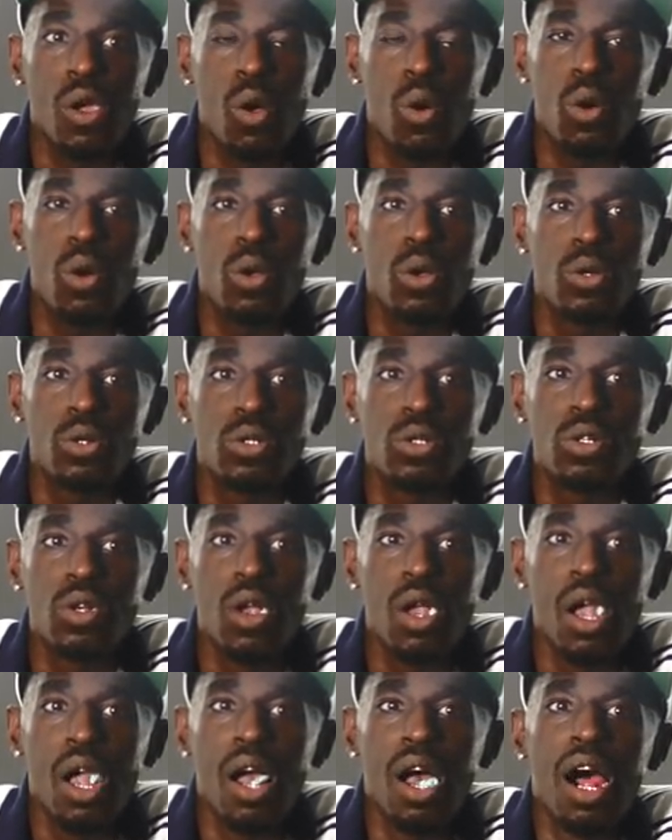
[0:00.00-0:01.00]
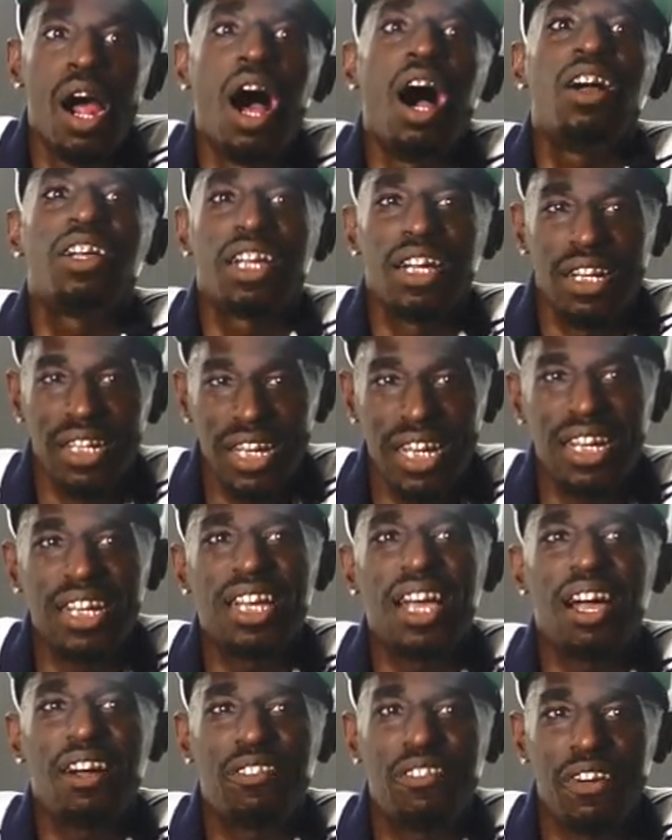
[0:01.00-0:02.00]
Who? Trapping out. Oh yeah, Uber. yeah,
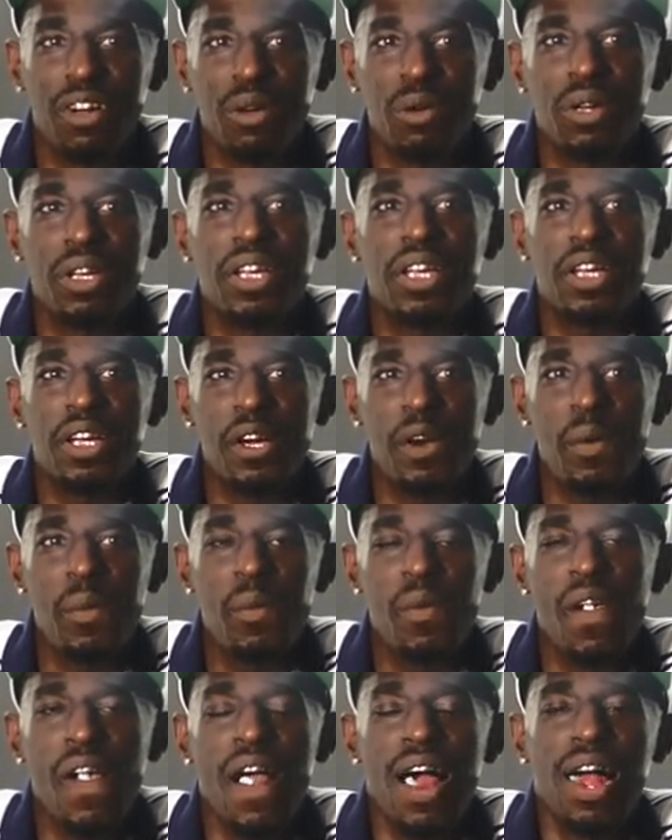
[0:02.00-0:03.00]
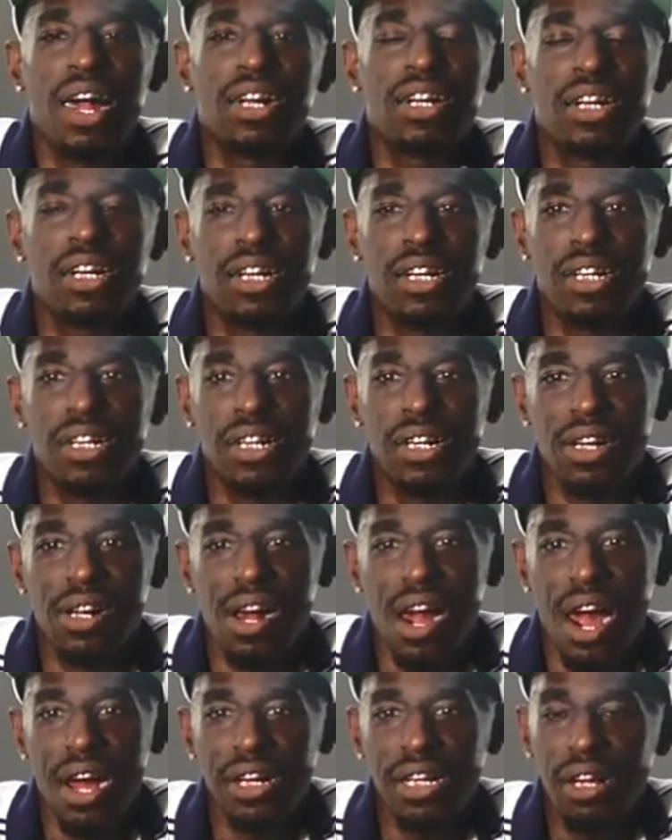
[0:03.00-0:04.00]
yeah. I fuck with him.
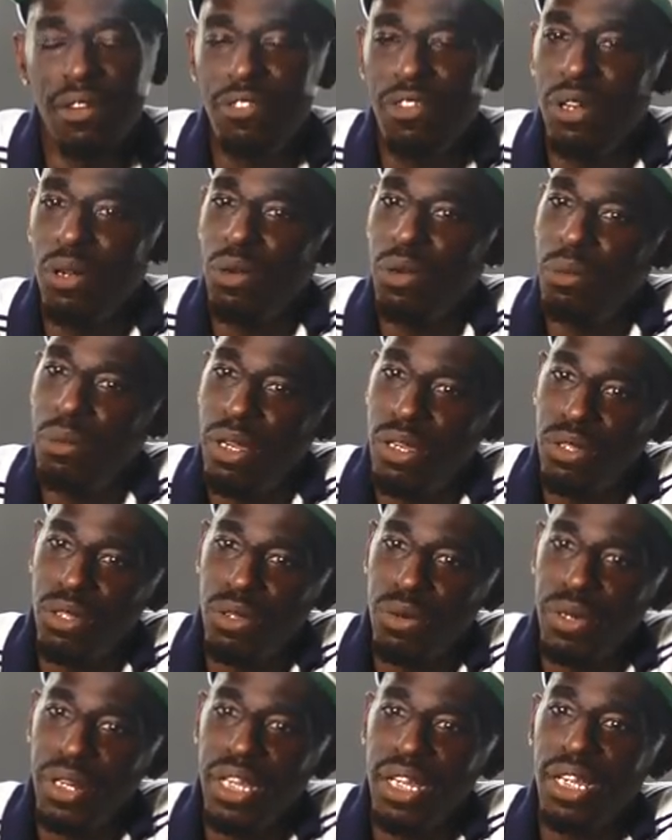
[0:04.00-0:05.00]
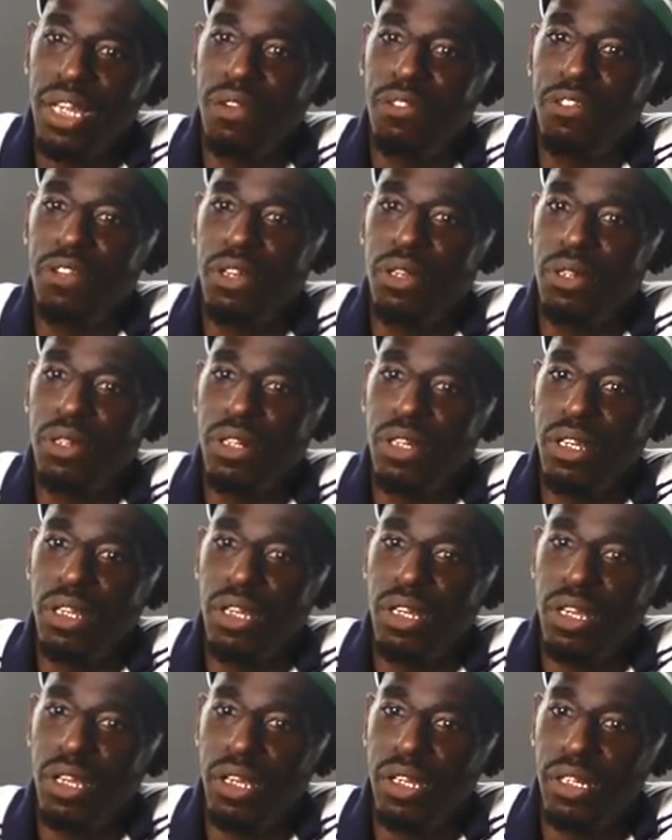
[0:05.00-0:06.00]
Uh, I fuck with Mo Three. I fuck with
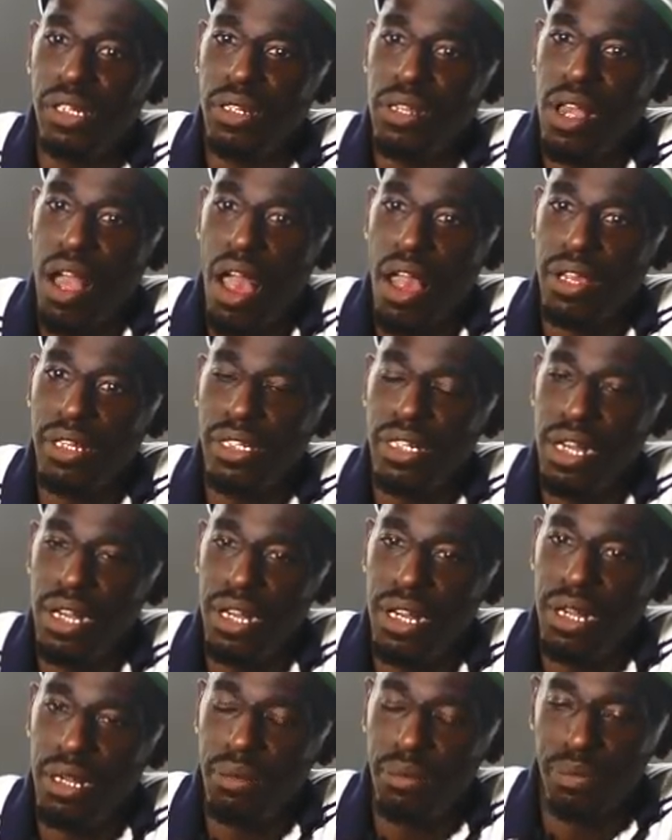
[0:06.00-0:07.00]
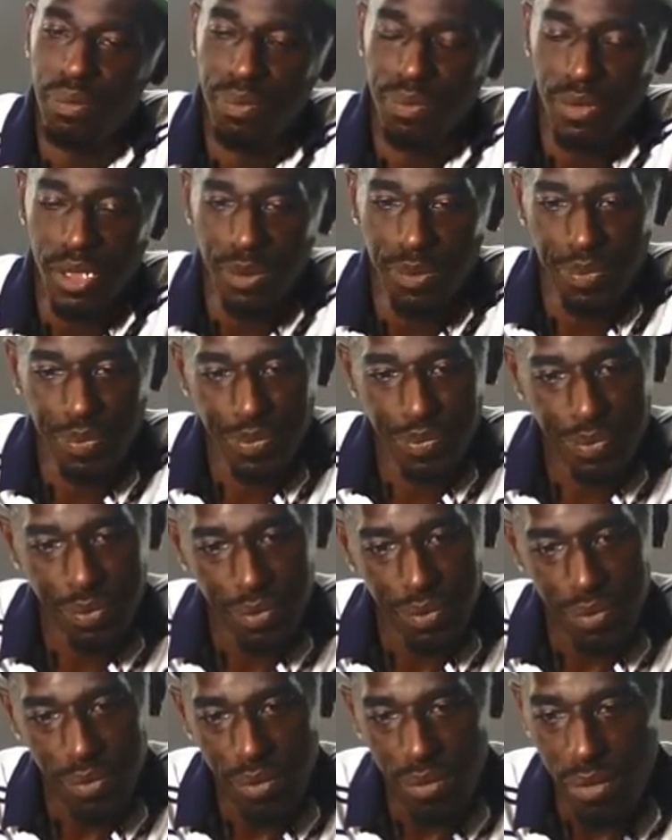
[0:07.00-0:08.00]
uh, um,
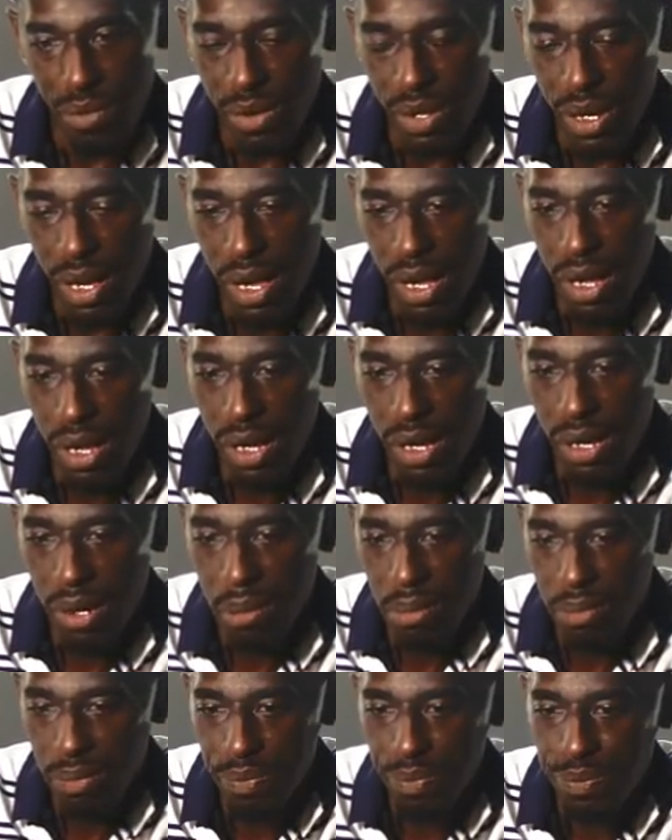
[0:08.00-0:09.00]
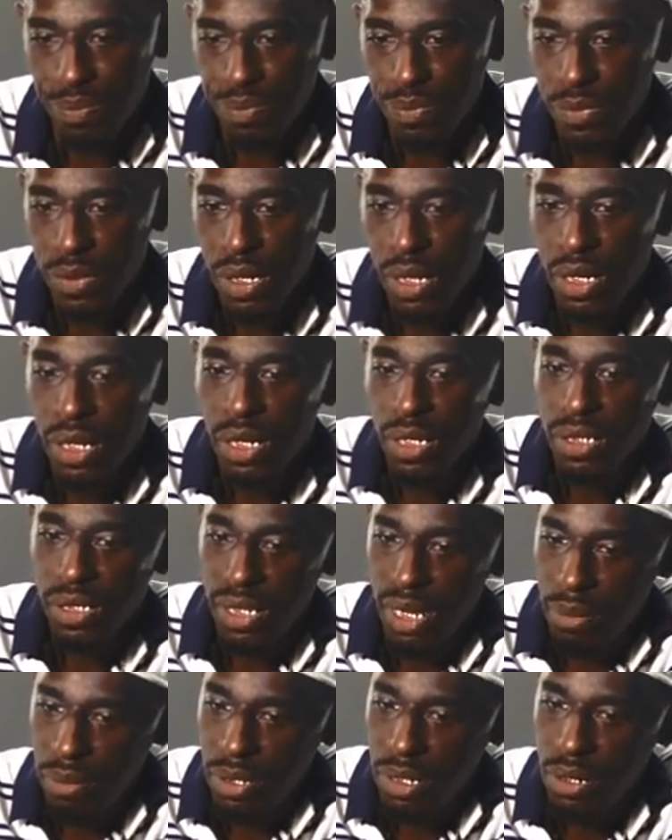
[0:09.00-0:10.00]
um,
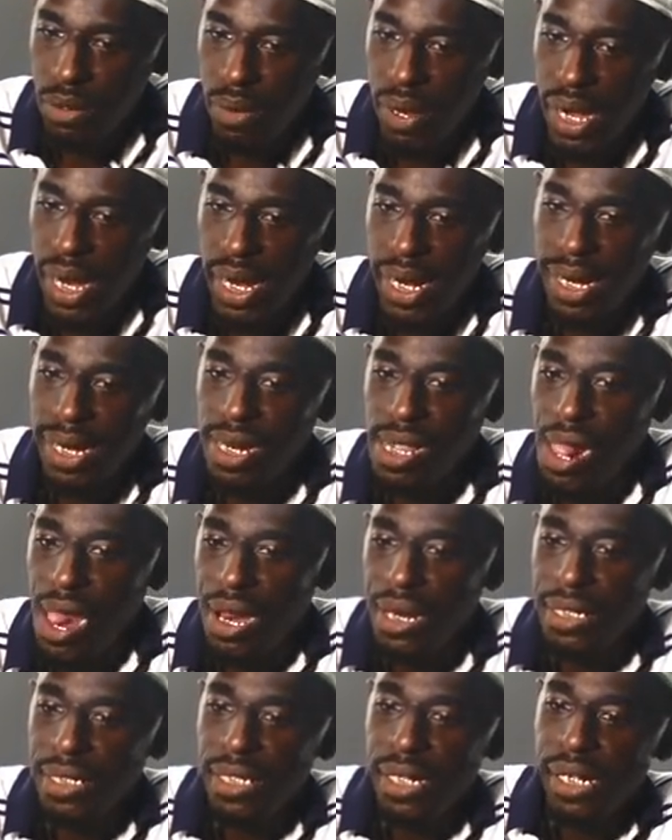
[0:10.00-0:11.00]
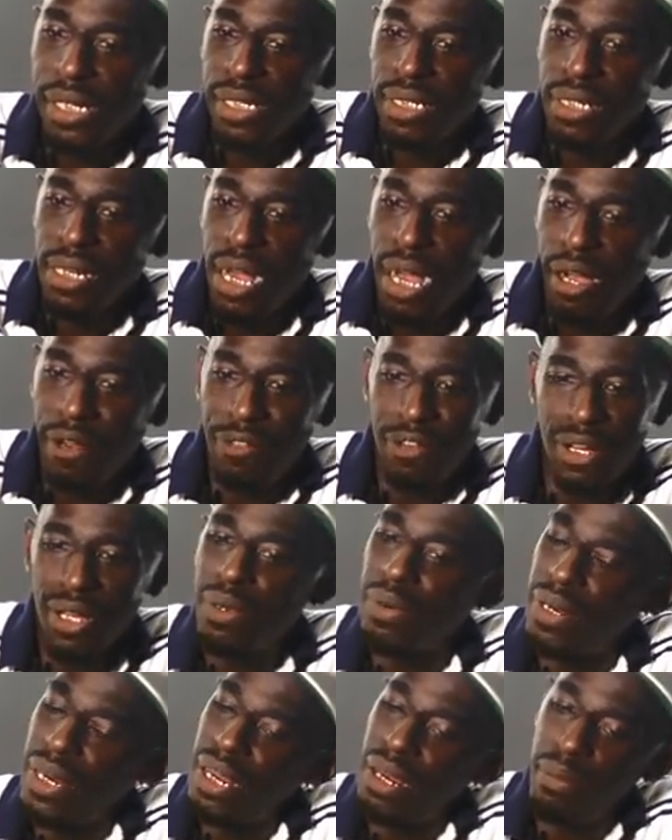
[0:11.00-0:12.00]
Seven the Great. I
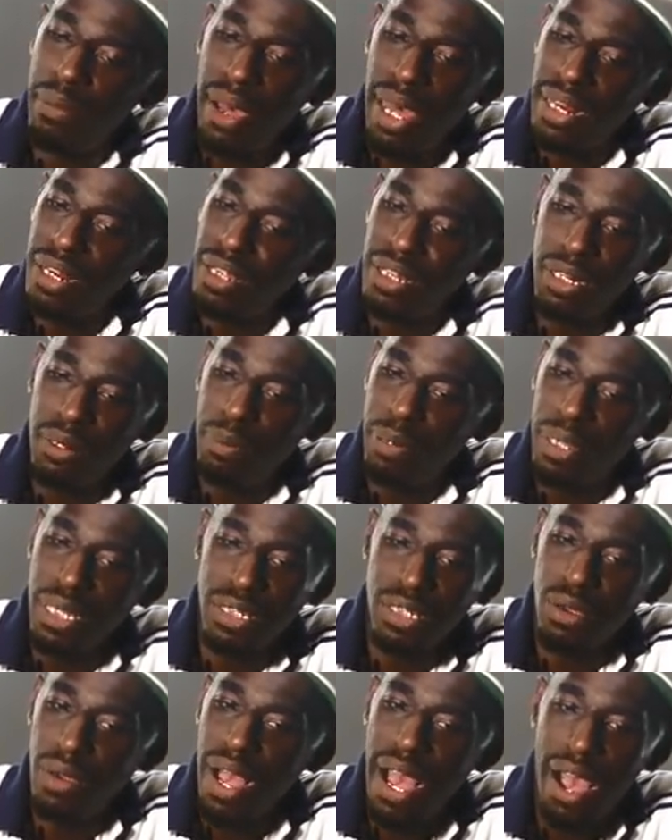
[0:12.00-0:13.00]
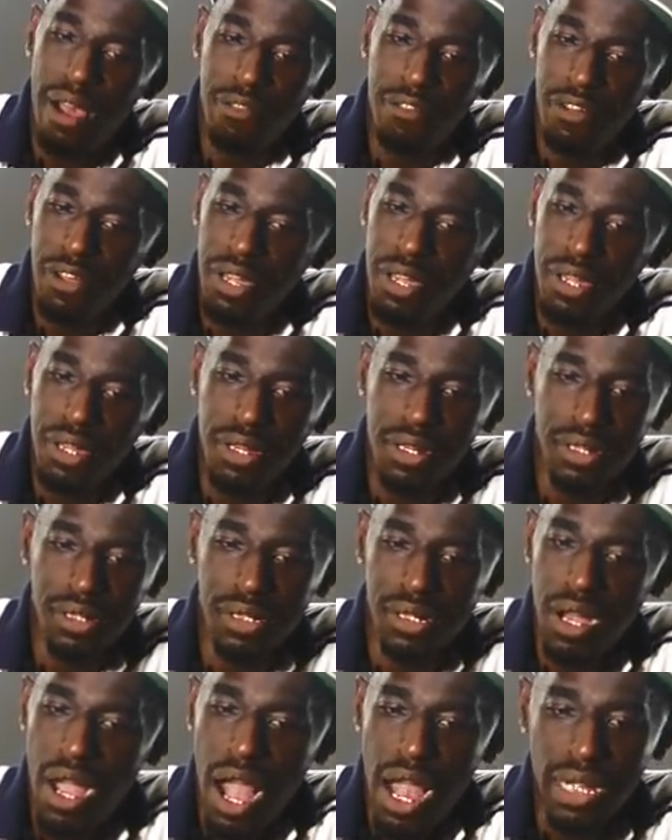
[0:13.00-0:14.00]
fuck with everybody. It depends on how I
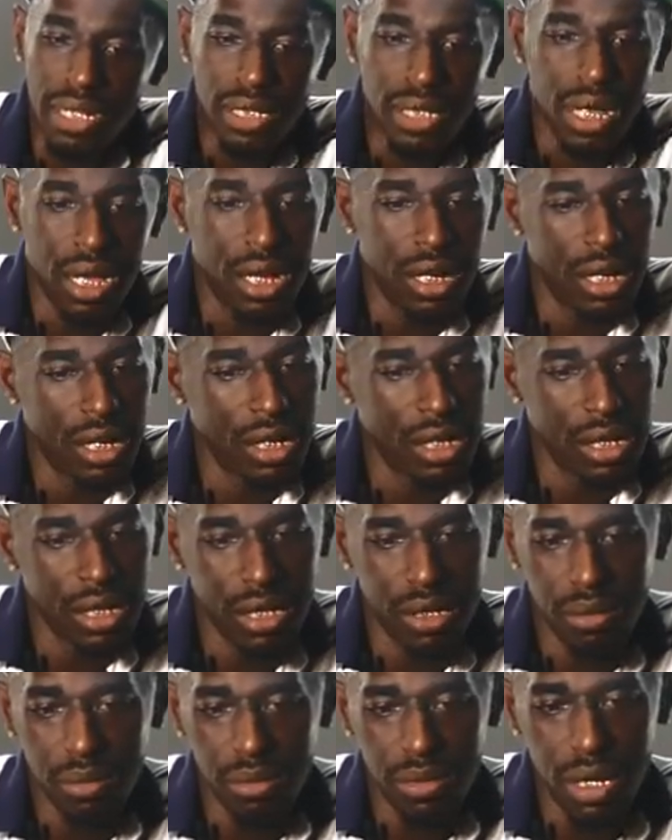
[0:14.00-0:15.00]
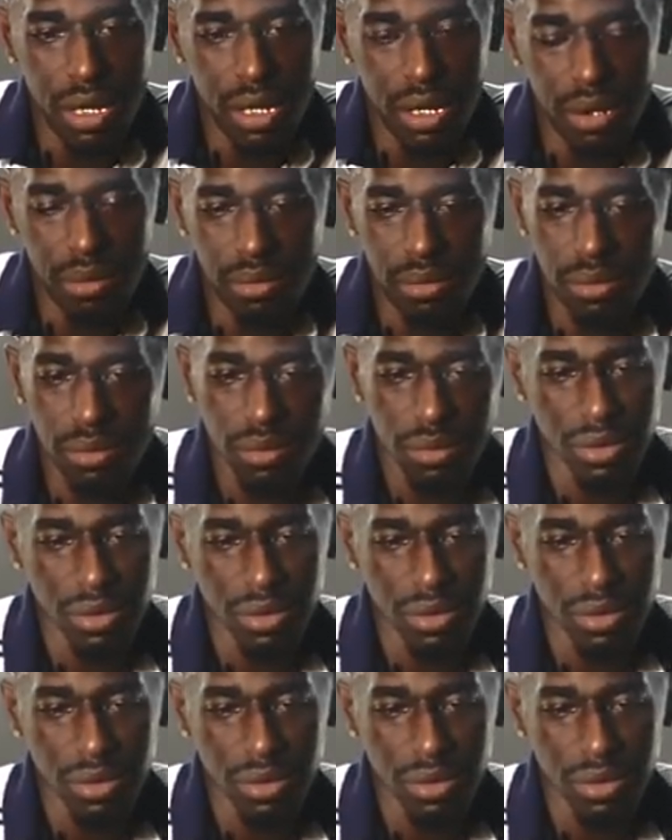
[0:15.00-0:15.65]
feel. Um, um,